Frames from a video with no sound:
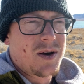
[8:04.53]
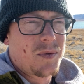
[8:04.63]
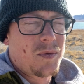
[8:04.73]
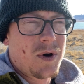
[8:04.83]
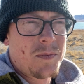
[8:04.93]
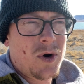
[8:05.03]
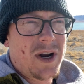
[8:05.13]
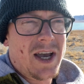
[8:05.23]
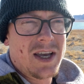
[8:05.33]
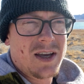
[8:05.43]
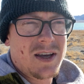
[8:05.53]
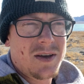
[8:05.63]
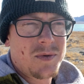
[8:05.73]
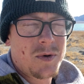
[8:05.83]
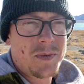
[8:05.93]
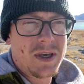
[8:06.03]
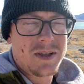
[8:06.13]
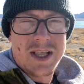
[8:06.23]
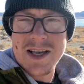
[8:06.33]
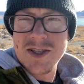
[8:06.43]
one more night will be, the
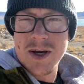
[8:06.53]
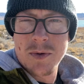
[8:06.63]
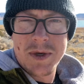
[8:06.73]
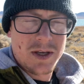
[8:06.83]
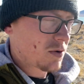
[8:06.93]
last night will be in